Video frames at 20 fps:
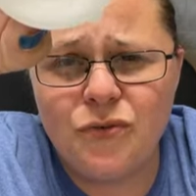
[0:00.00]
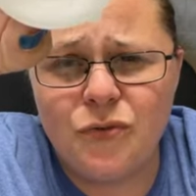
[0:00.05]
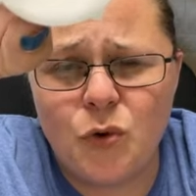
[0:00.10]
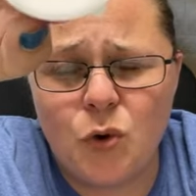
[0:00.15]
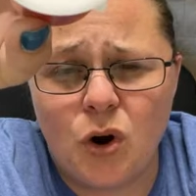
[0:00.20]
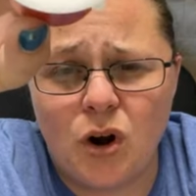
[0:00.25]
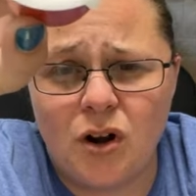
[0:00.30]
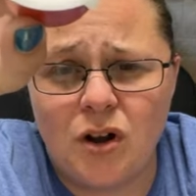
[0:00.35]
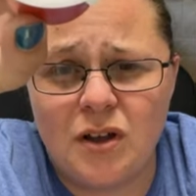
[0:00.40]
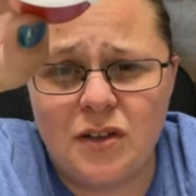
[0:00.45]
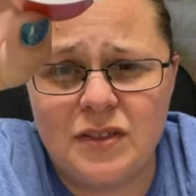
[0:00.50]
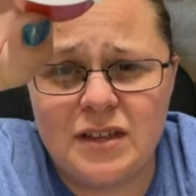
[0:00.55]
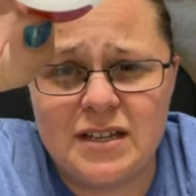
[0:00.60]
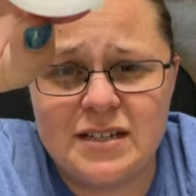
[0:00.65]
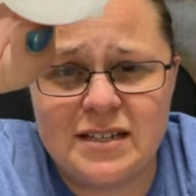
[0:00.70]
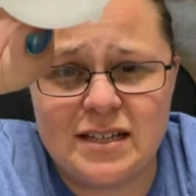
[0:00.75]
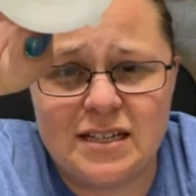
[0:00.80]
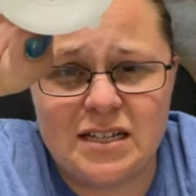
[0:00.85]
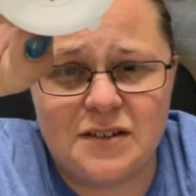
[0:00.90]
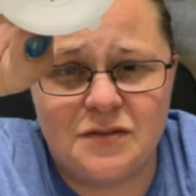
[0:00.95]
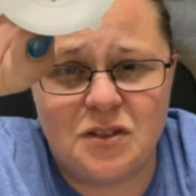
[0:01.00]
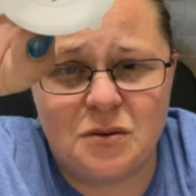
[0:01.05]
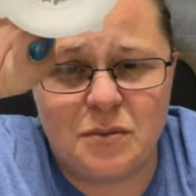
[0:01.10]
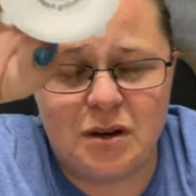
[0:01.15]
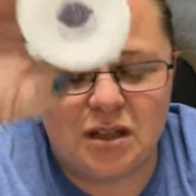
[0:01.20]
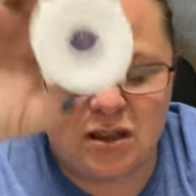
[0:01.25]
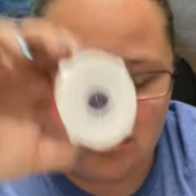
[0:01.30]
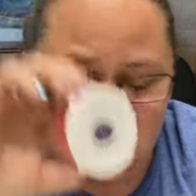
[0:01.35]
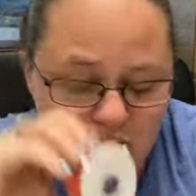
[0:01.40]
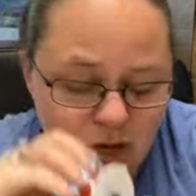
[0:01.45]
for the scent of
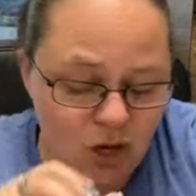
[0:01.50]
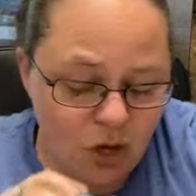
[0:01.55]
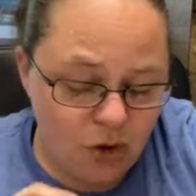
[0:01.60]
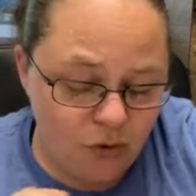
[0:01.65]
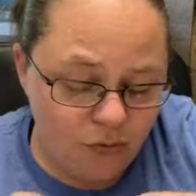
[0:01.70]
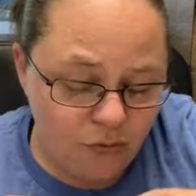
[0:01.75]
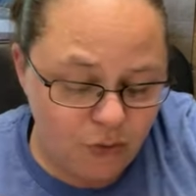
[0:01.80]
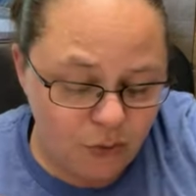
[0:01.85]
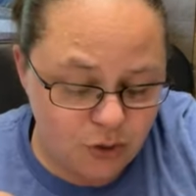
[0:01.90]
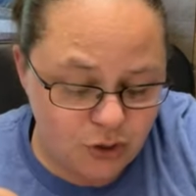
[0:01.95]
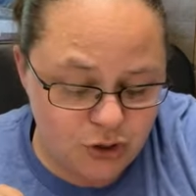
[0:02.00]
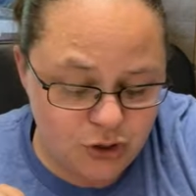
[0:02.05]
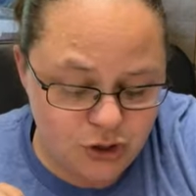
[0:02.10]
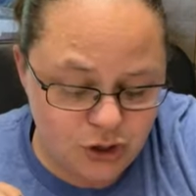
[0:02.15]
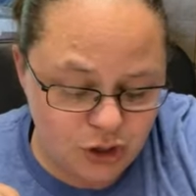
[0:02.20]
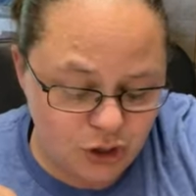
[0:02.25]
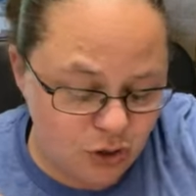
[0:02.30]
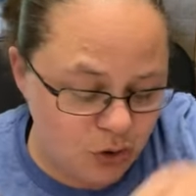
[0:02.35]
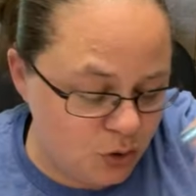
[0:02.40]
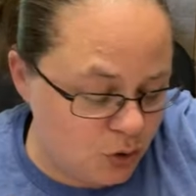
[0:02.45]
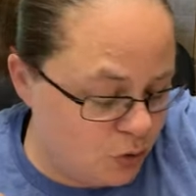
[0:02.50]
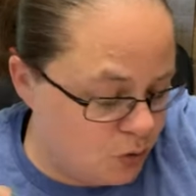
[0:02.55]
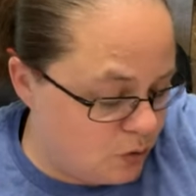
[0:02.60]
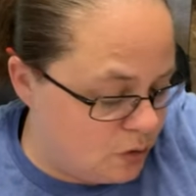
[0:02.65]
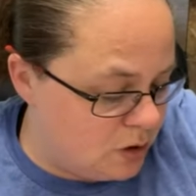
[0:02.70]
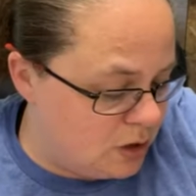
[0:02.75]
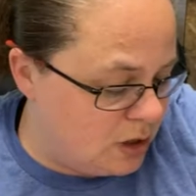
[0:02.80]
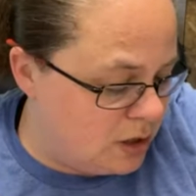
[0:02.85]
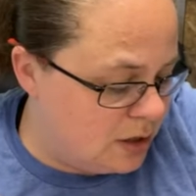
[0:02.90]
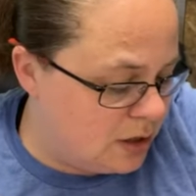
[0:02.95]
the month for
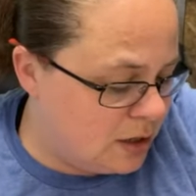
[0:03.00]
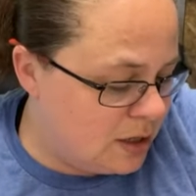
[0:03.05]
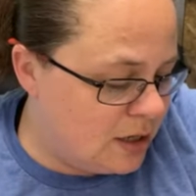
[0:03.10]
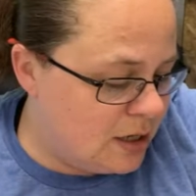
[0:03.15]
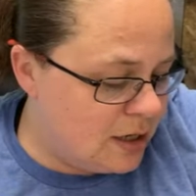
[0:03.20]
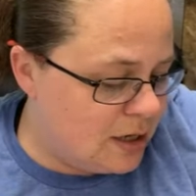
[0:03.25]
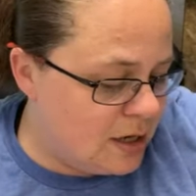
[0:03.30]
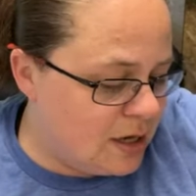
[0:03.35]
June.